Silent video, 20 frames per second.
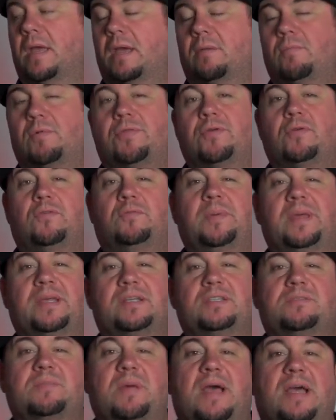And with those
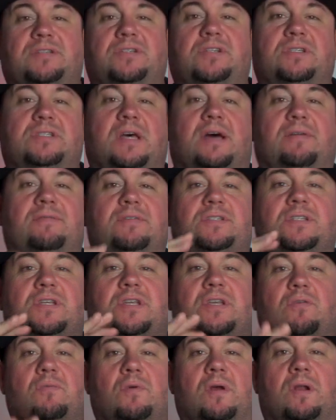big smashes,
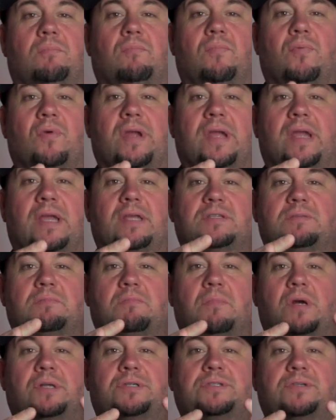obviously you want to bring as
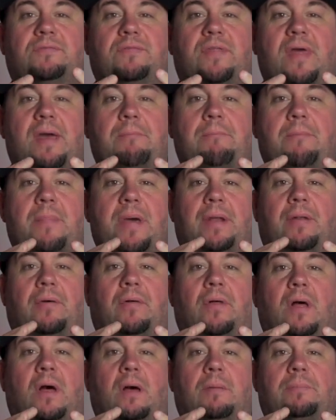much of that
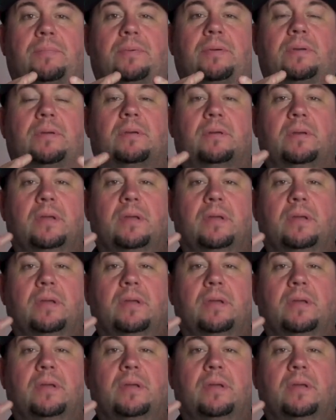metal up